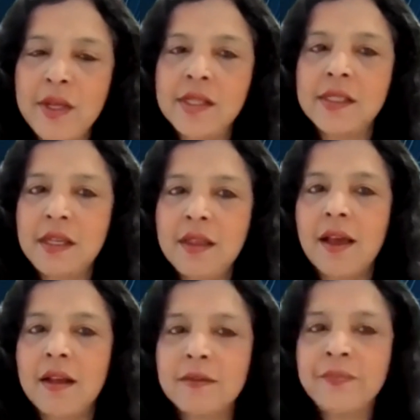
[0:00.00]
We see
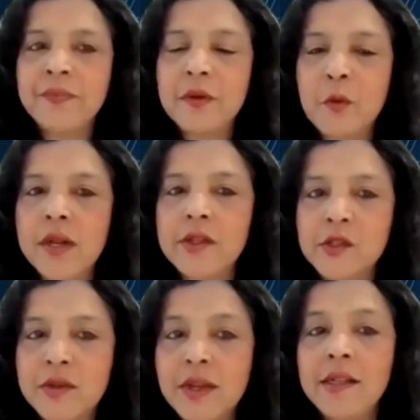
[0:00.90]
that one of the
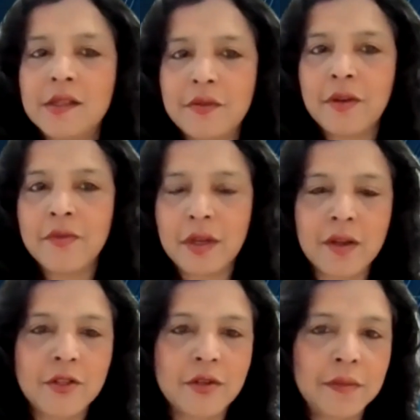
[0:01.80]
strengths of the
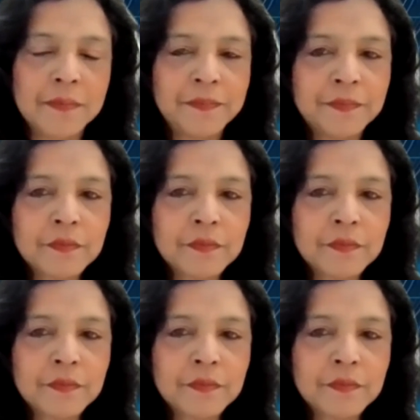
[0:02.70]
country.